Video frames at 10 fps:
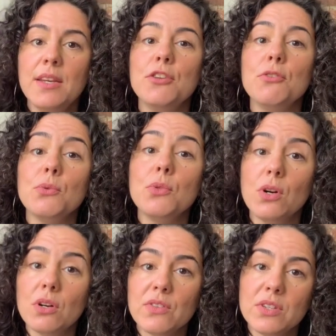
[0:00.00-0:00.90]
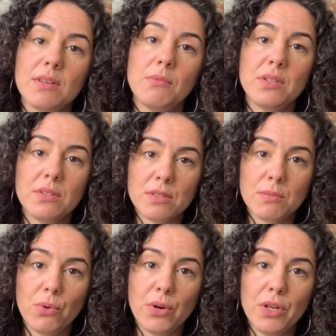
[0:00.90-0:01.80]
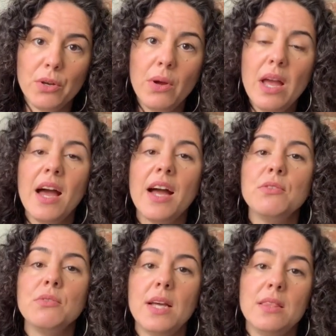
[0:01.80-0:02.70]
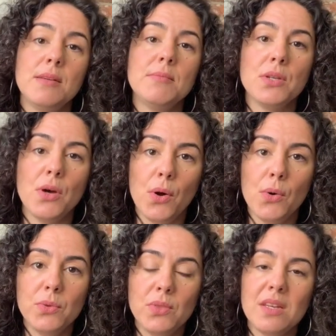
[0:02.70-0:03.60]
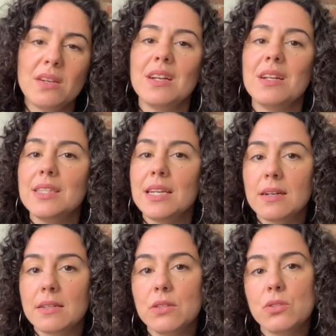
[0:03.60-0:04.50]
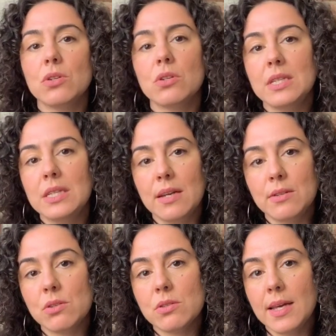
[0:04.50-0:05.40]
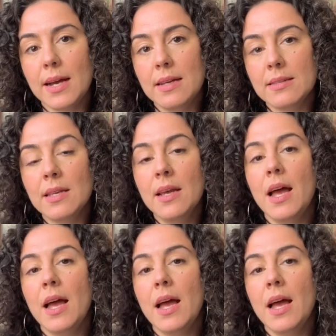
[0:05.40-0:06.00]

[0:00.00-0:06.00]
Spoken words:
you look for someone to support you and you let them know that you're going to take on this journaling exercise,